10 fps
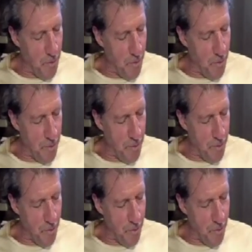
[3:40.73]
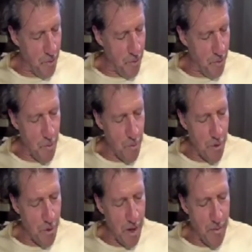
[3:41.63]
in the general direction of the horses
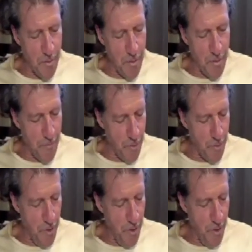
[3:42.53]
stabled before them,